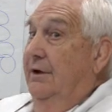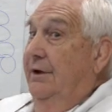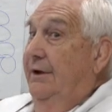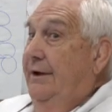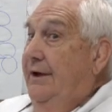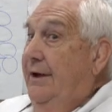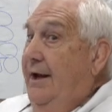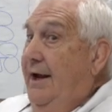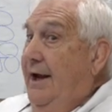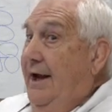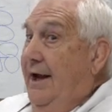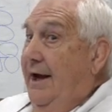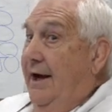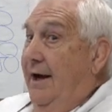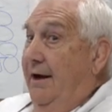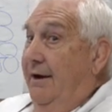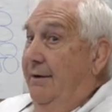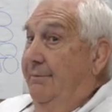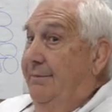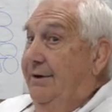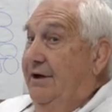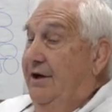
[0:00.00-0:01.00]
Yeah,
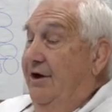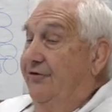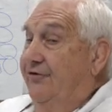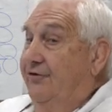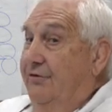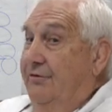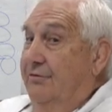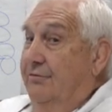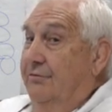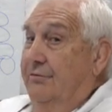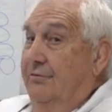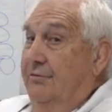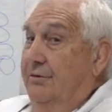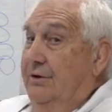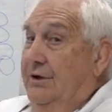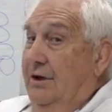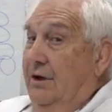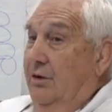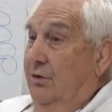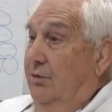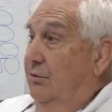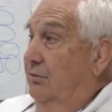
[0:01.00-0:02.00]
because,
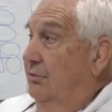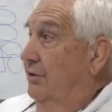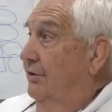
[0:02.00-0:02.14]
you know,